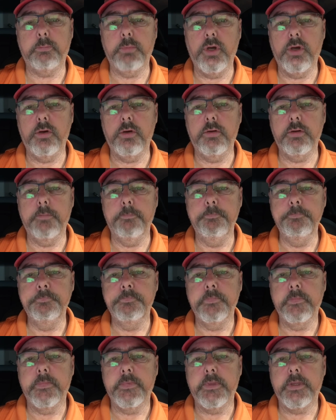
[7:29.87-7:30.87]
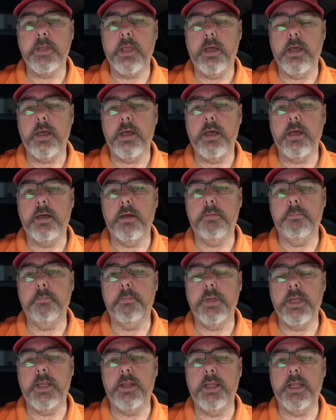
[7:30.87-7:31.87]
mode
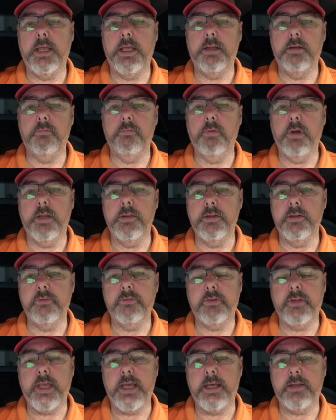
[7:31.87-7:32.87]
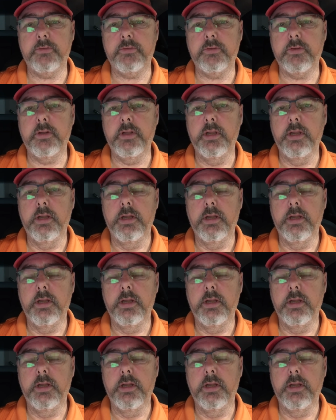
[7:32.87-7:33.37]
and then run this test.